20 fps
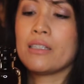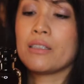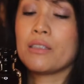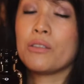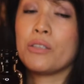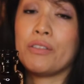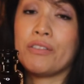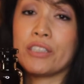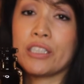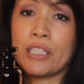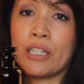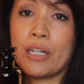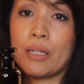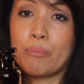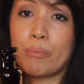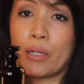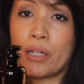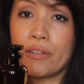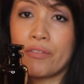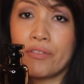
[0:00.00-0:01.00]
Louis
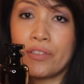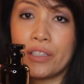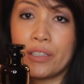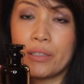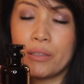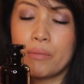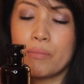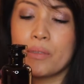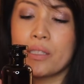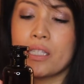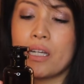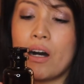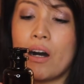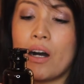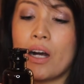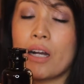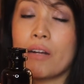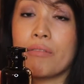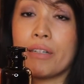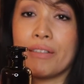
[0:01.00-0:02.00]
Vuitton perfumes
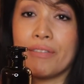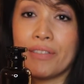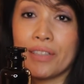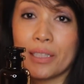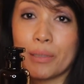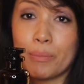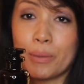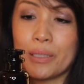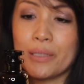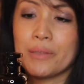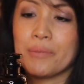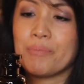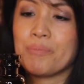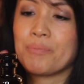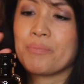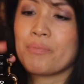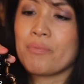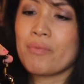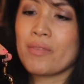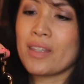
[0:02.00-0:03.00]
are refillable,
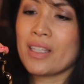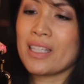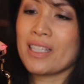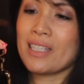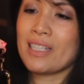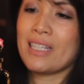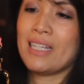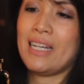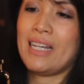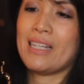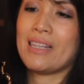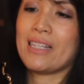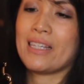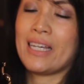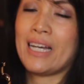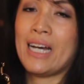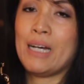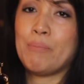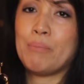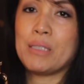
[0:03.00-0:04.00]
and the
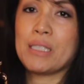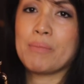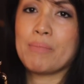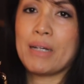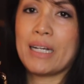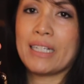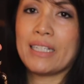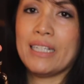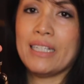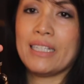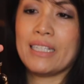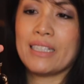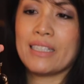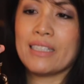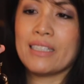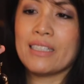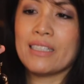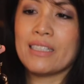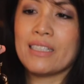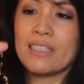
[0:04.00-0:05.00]
cap is
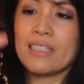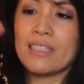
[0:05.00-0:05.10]
magnetic.